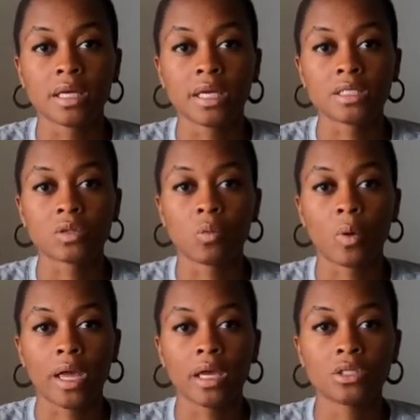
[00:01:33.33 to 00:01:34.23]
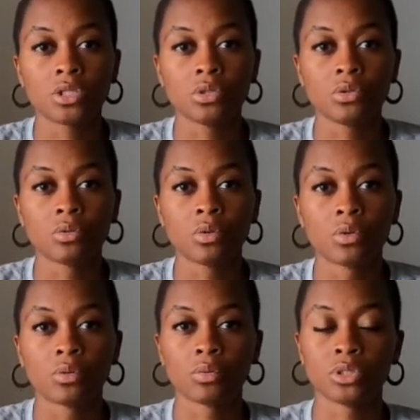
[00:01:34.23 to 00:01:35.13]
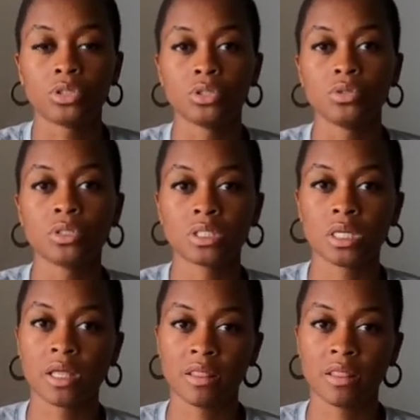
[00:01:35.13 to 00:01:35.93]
is a way to reduce